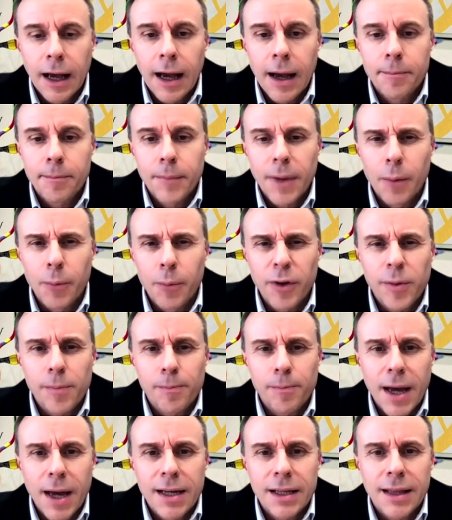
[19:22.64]
And we've
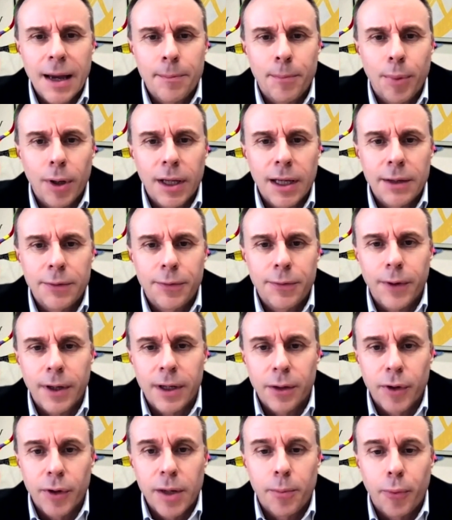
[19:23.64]
embedded that belief
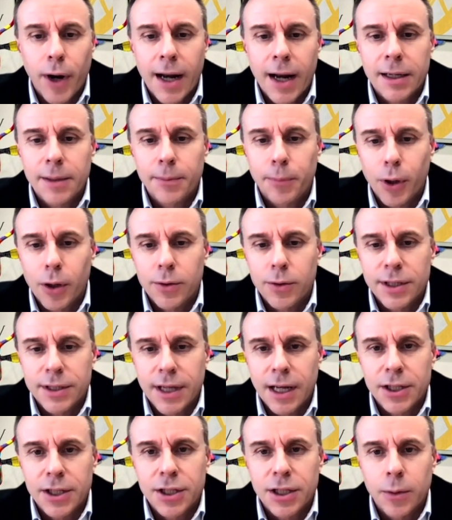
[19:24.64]
in a rebranding
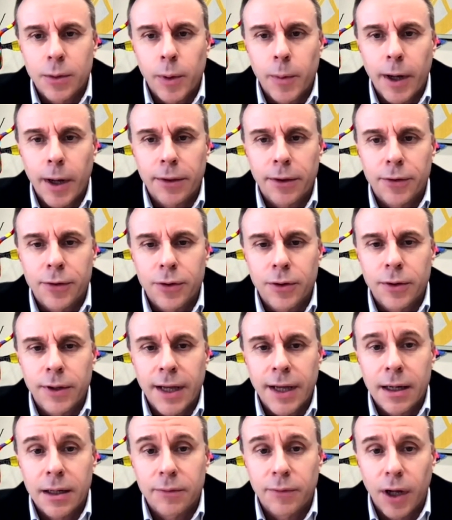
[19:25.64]
process, actually, that we went through
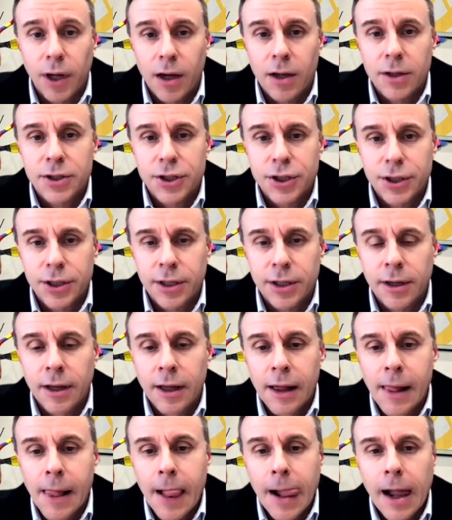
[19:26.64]
at the end of last
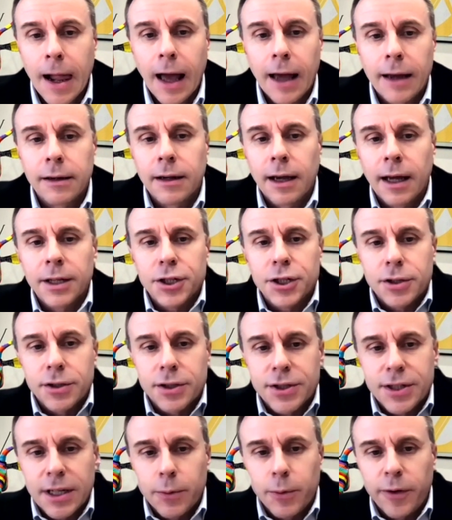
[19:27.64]
year. And as you
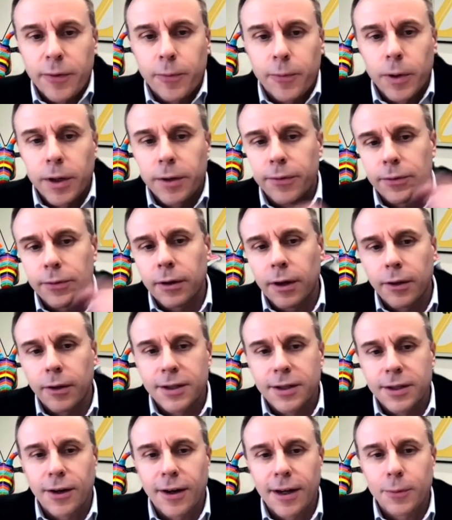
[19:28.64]
can see,
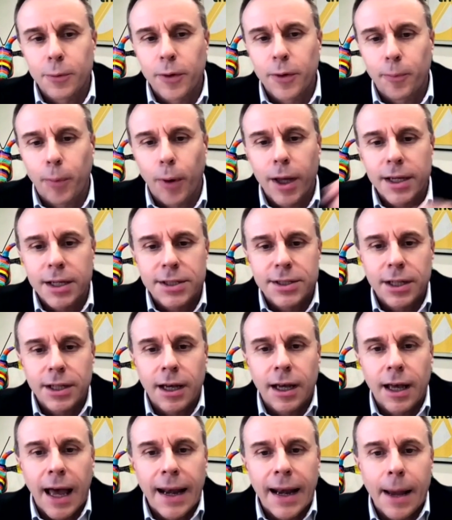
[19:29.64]
we've placed
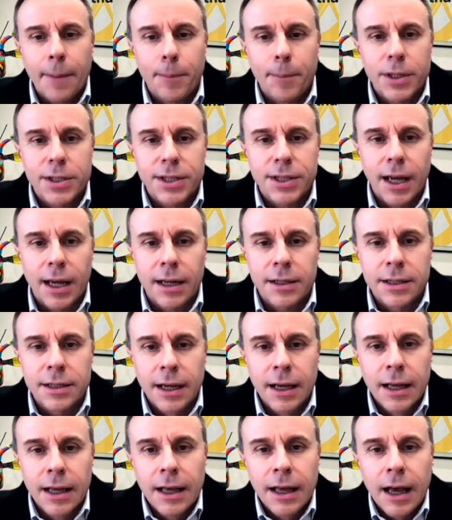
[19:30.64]
an ampersand
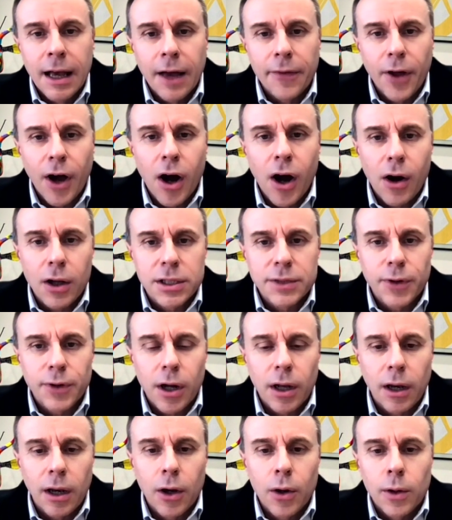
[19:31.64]
at the heart of
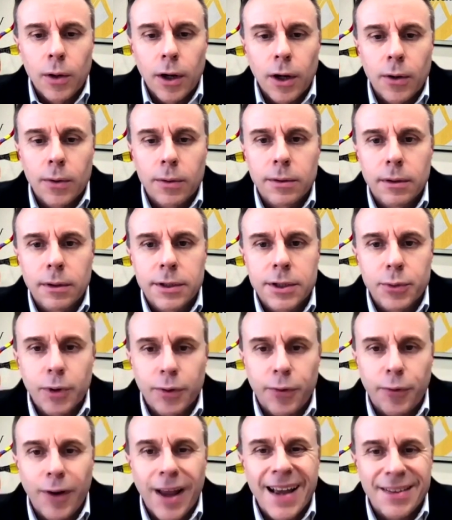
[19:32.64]
our logo to
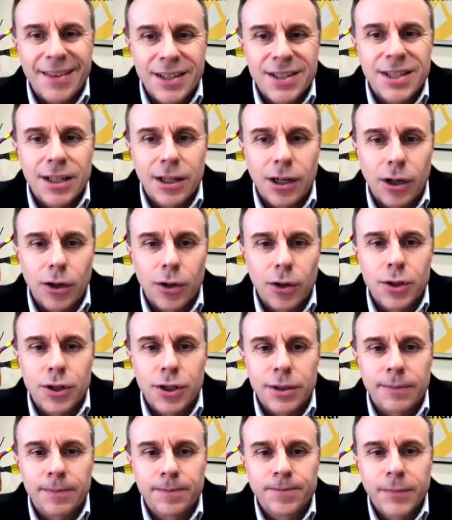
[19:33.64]
reflect this
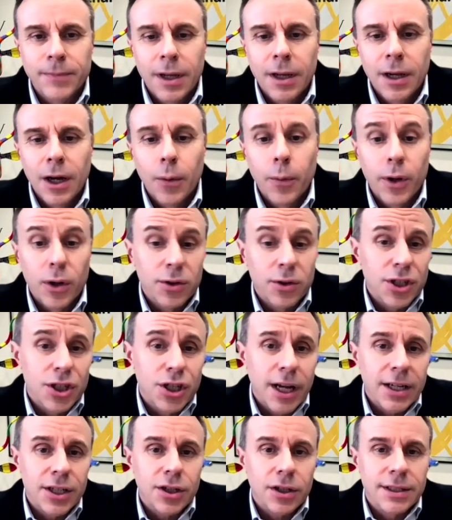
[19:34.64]
inclusion. We
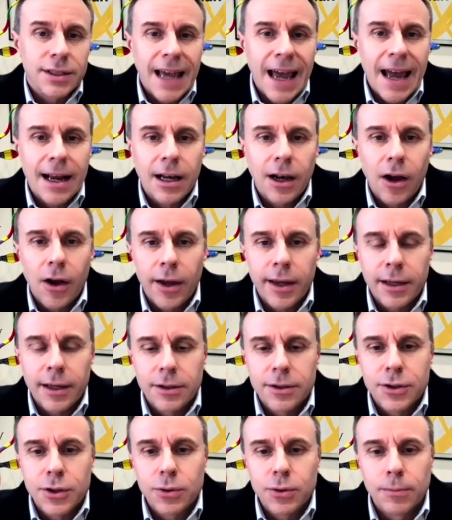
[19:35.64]
also changed our
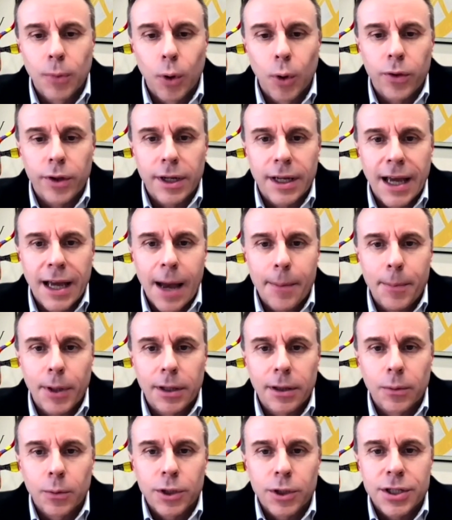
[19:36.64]
tagline to More Than
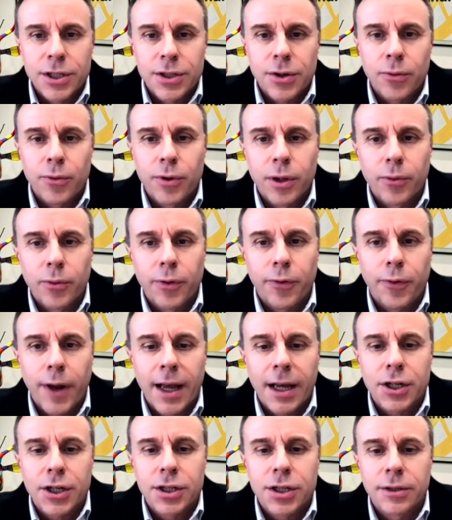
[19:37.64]
Capital, which is a real
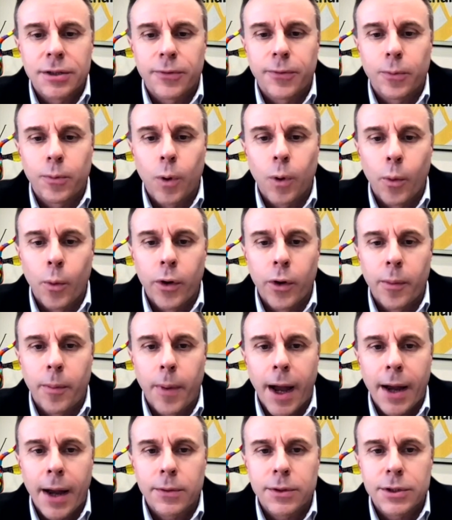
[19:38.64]
reflection of what we're
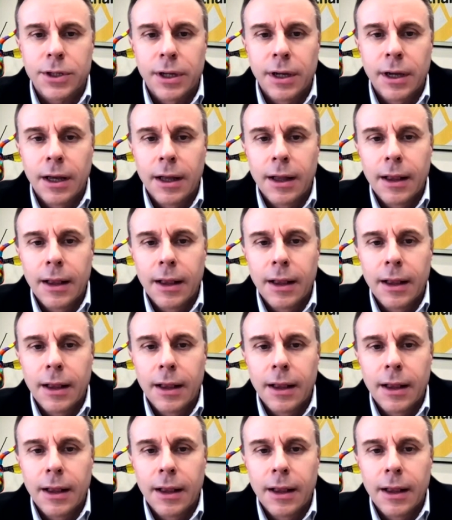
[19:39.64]
about.